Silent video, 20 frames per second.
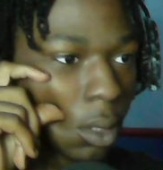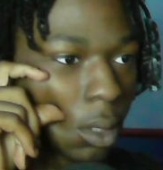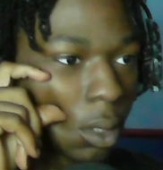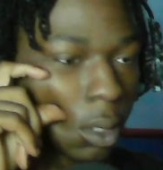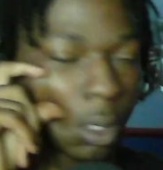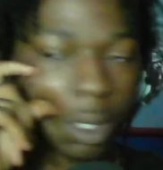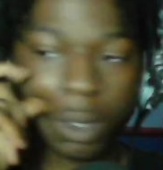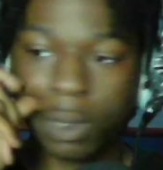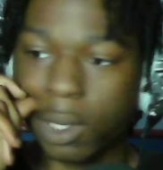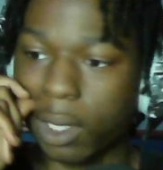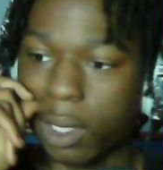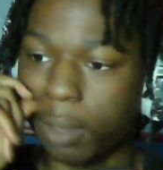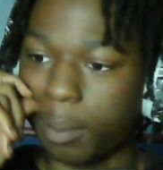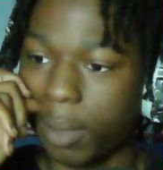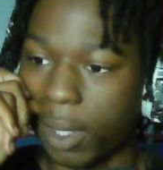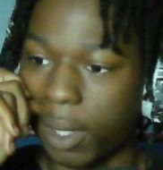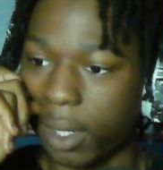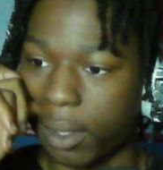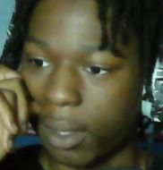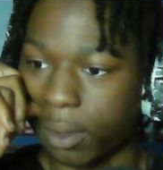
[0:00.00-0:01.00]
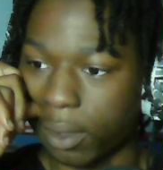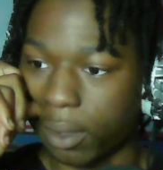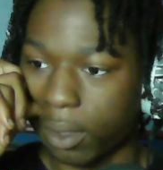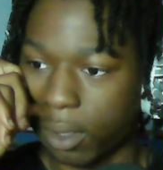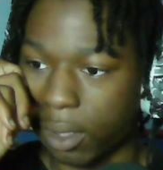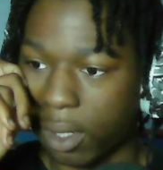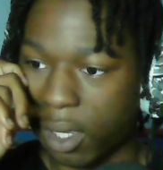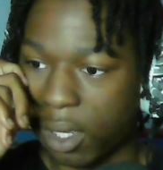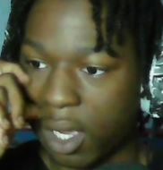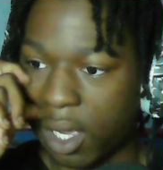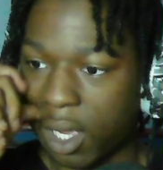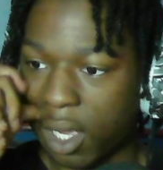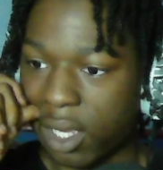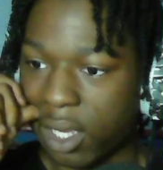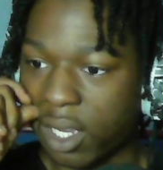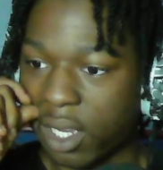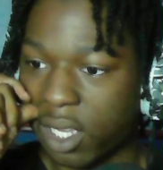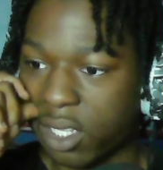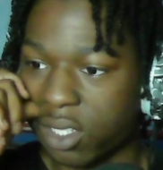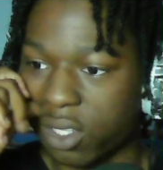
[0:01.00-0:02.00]
Okay, bet.
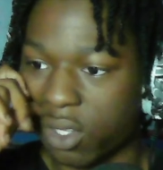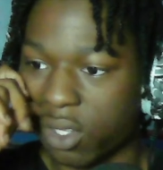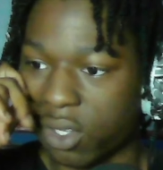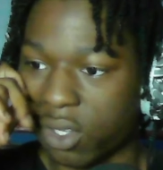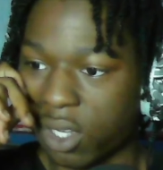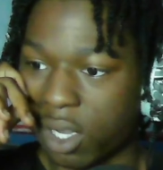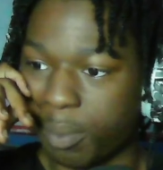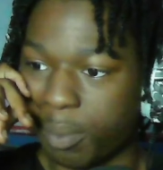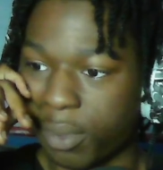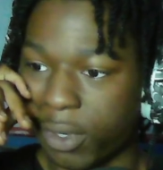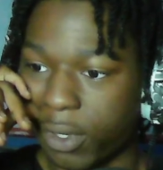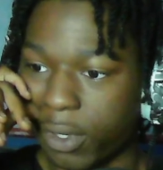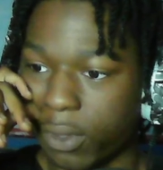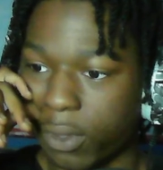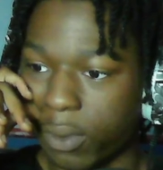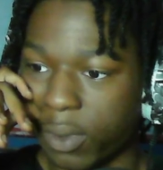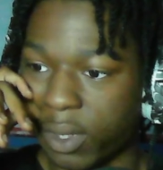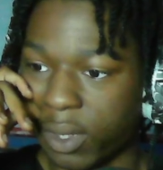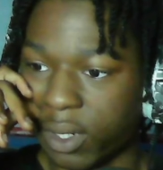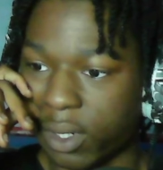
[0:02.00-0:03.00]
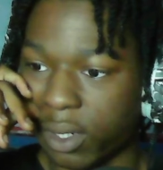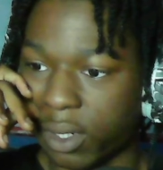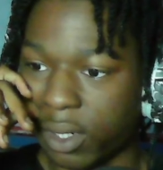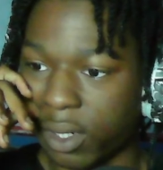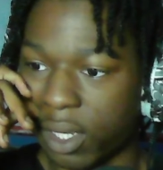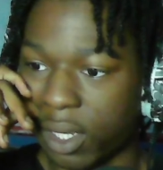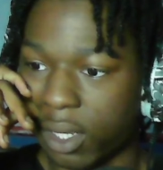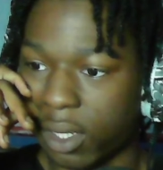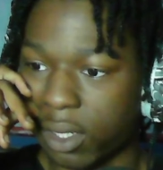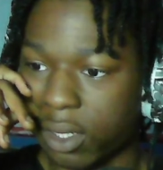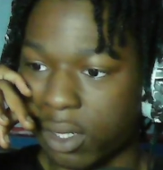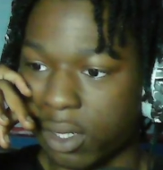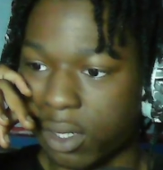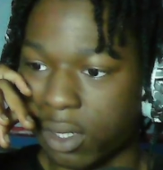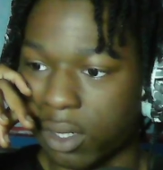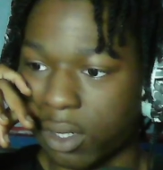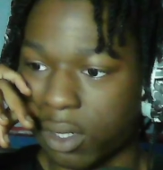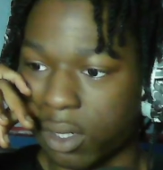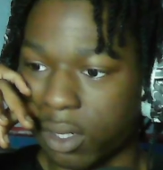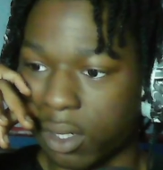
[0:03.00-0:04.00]
Next song I'll put you in
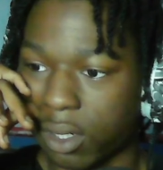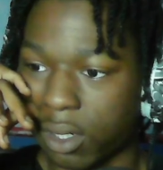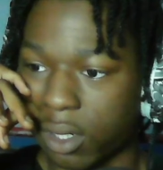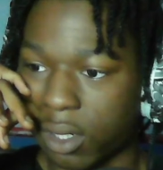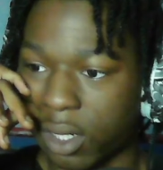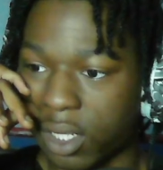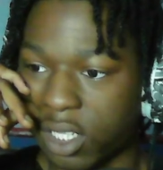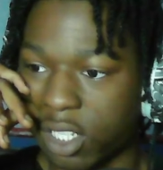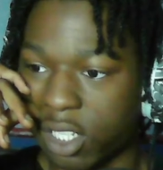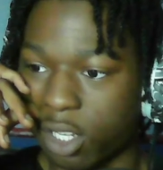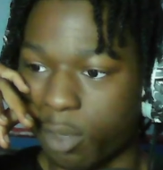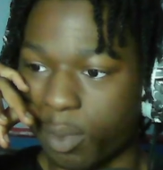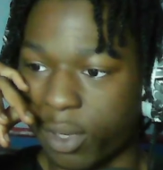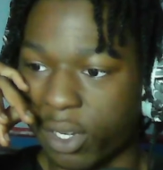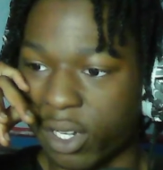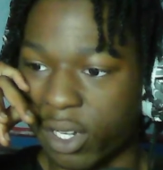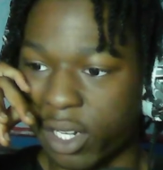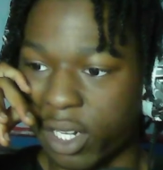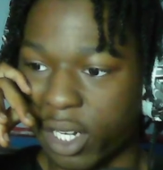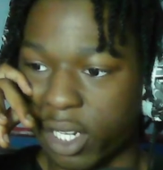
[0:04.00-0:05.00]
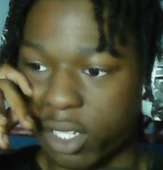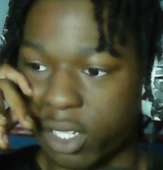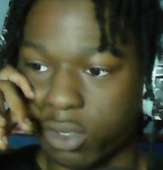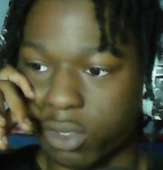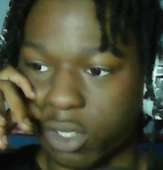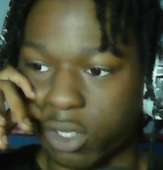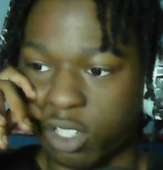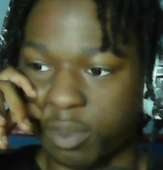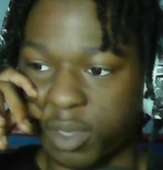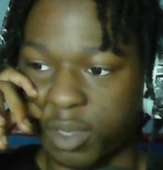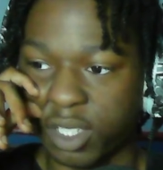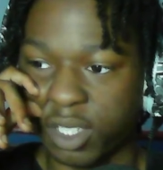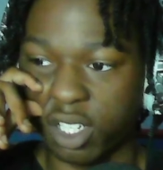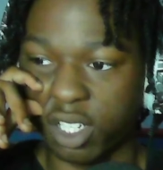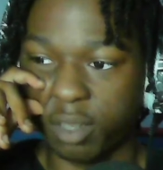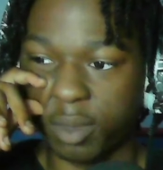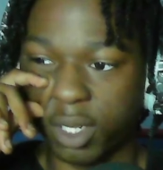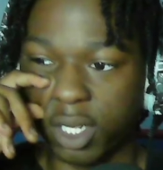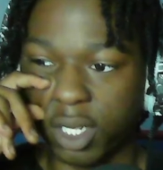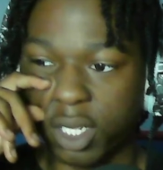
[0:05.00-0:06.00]
next song I'll put in the next stream is gonna
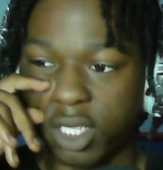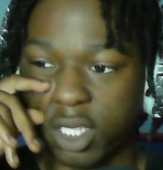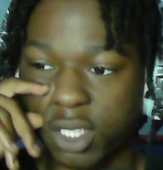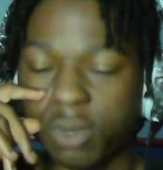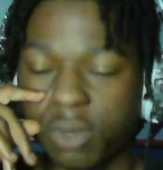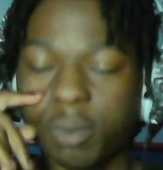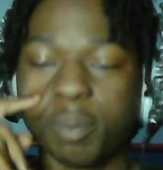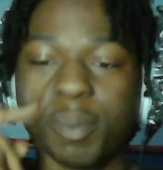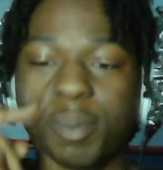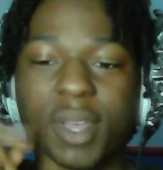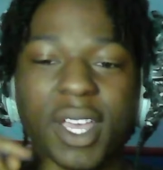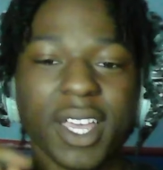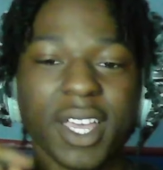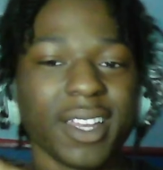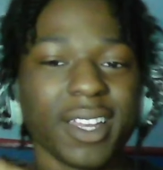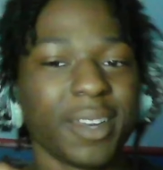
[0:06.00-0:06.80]
be good too. Bet.